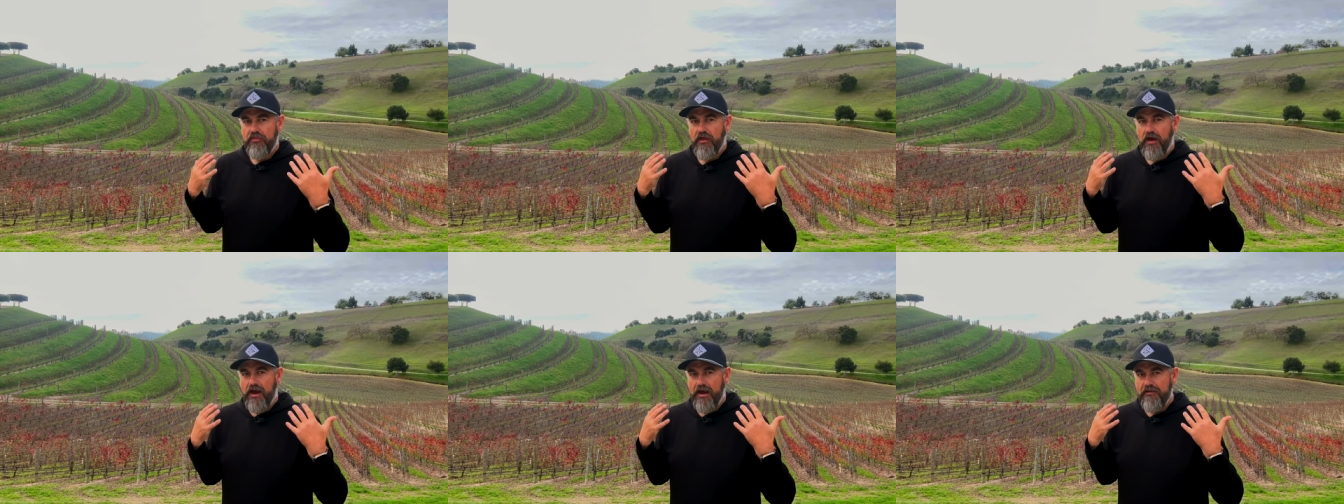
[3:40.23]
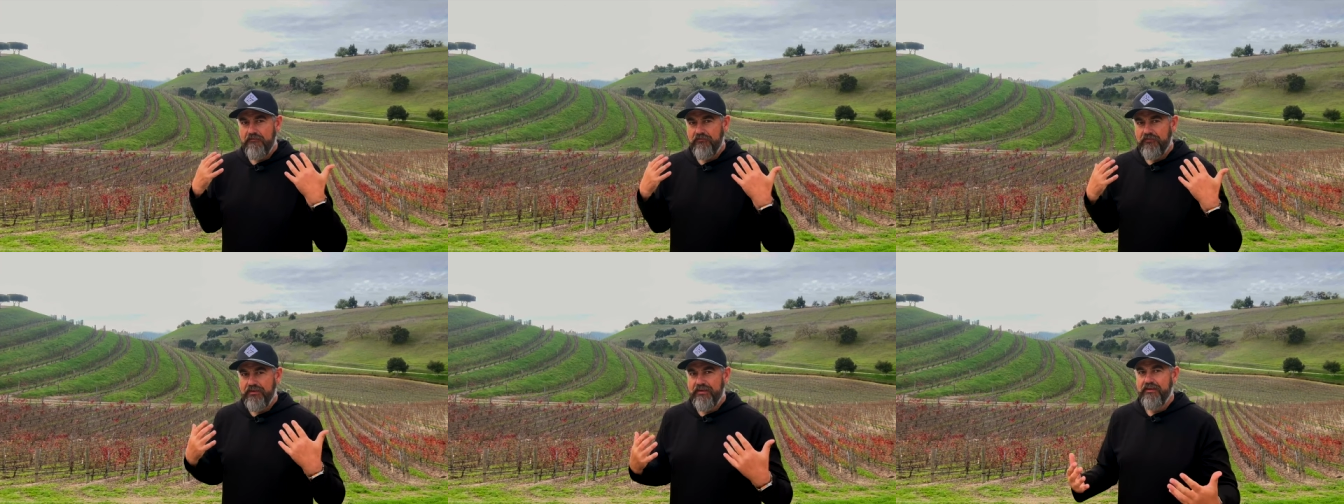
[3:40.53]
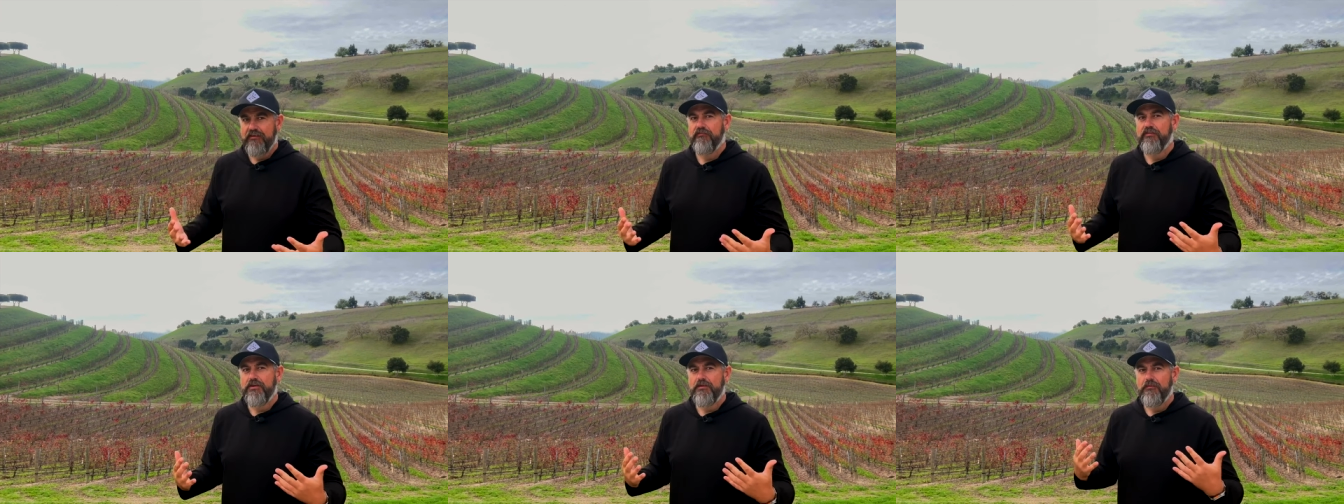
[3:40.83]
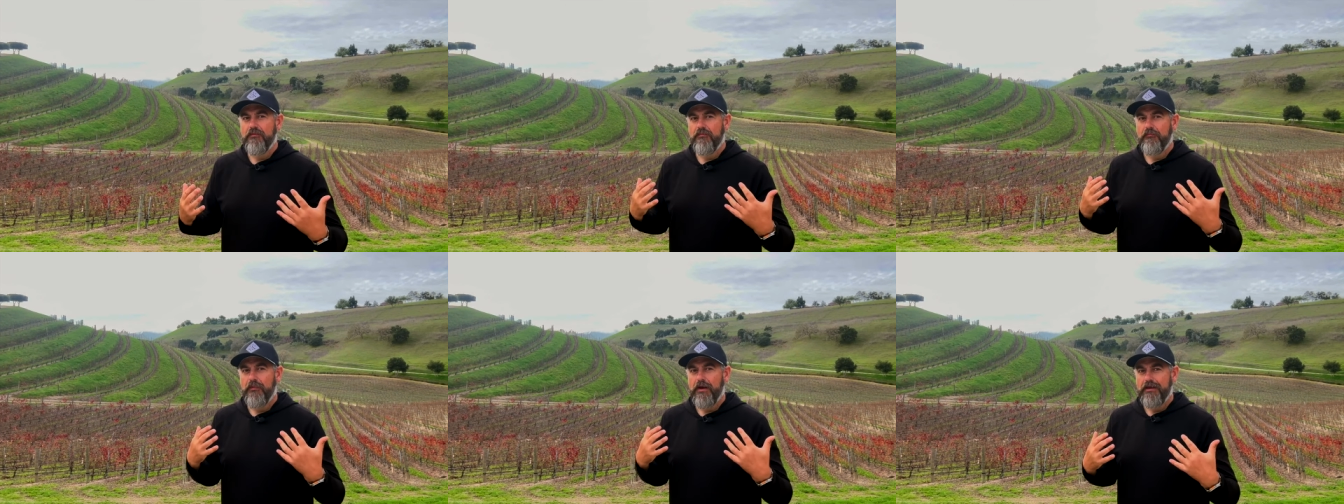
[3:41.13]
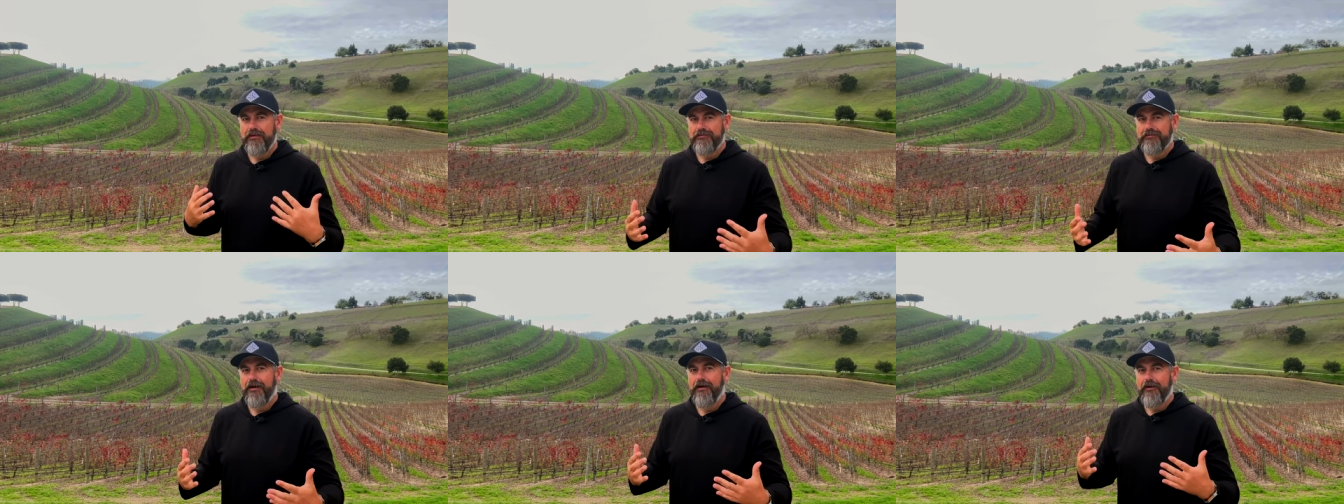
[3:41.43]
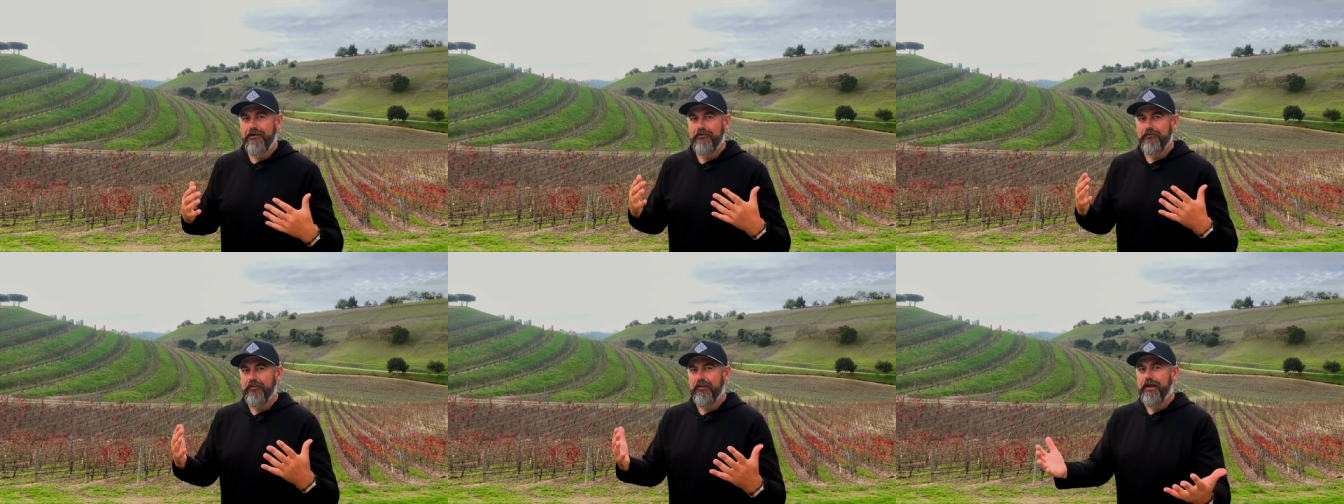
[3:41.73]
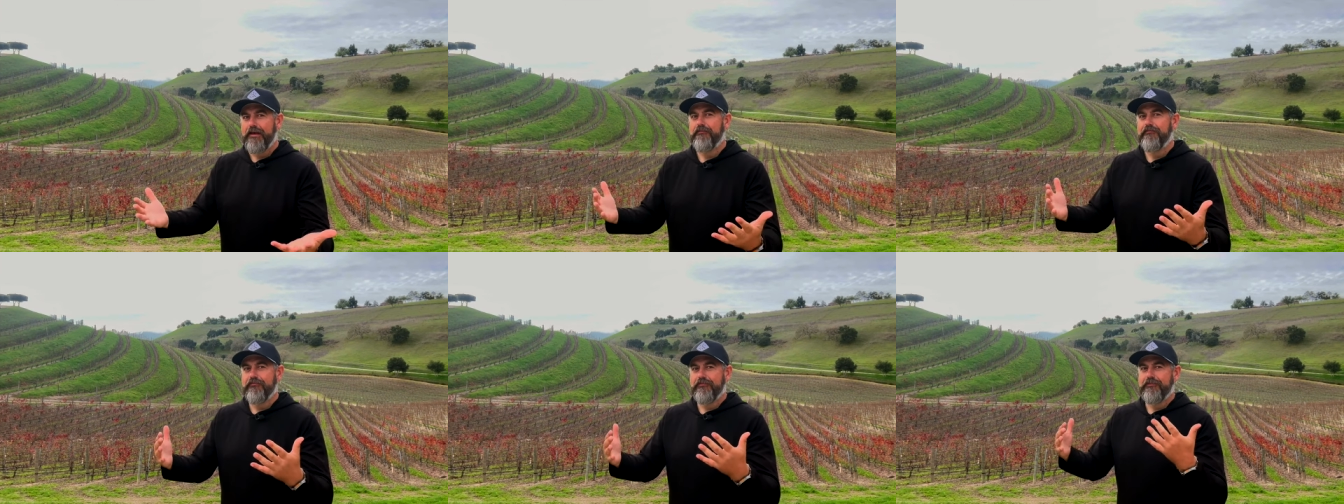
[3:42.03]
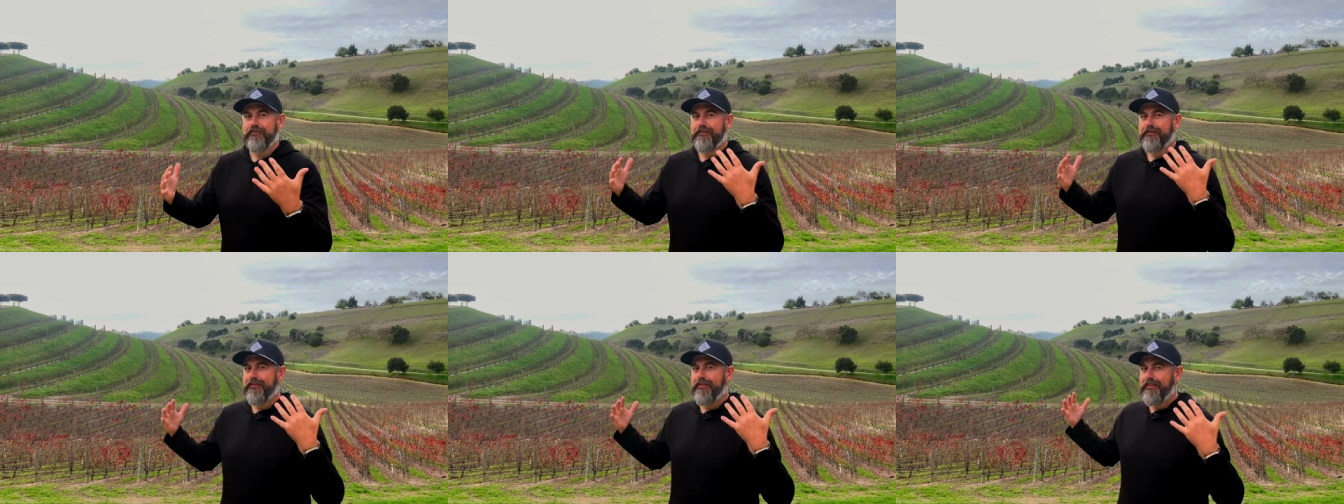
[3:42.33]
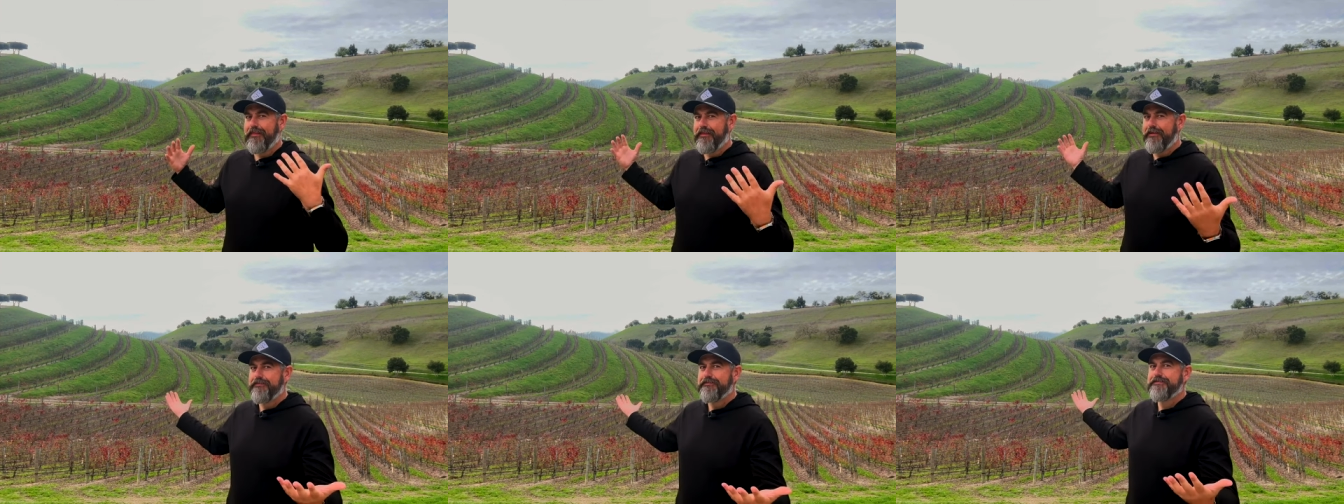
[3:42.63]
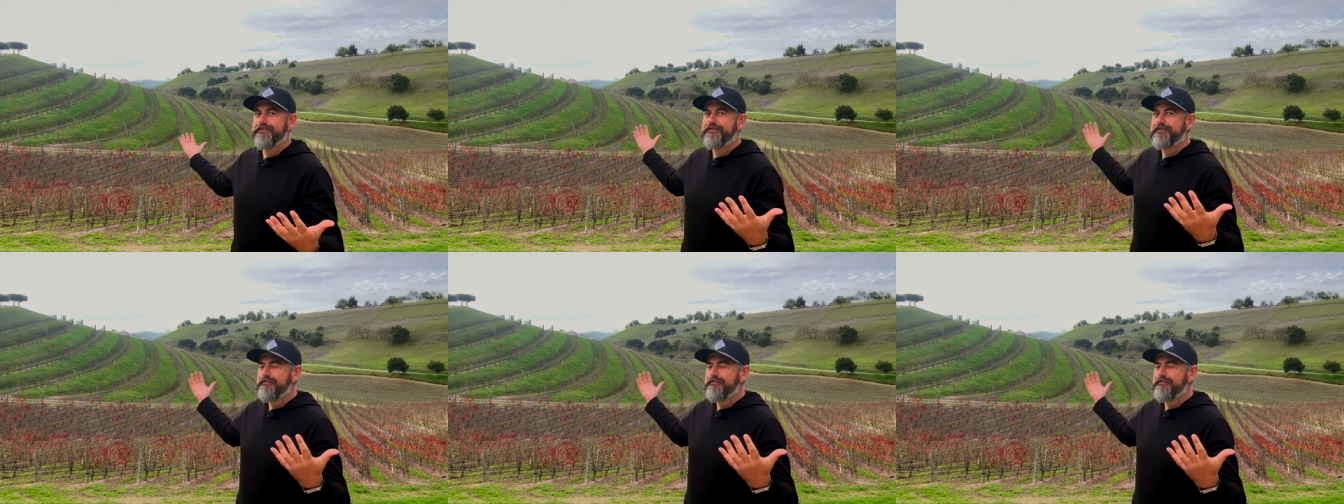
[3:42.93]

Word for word: I have given my entire life to this.